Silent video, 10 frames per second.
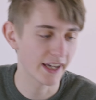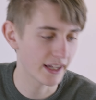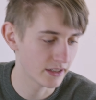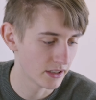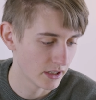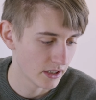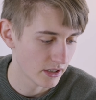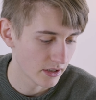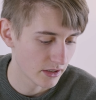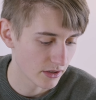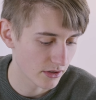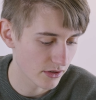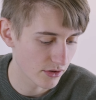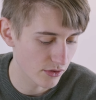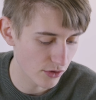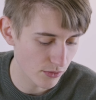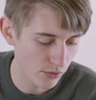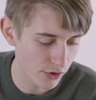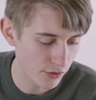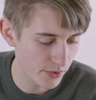again,
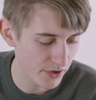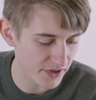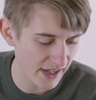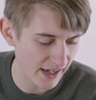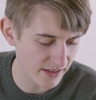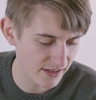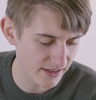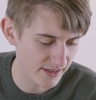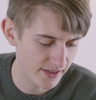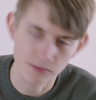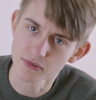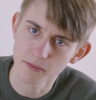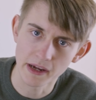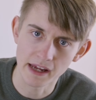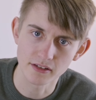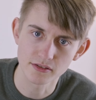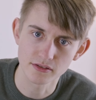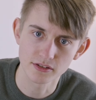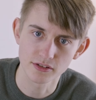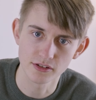who puts their lenses in separate
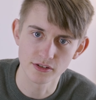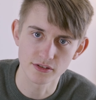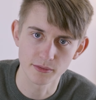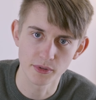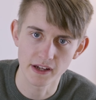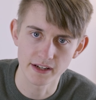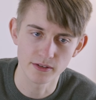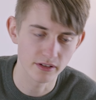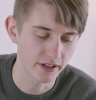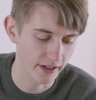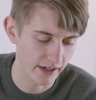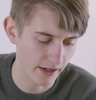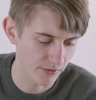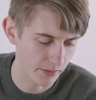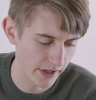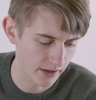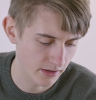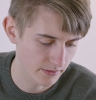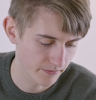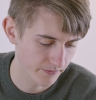bags? You're just going to put that in a camera bag.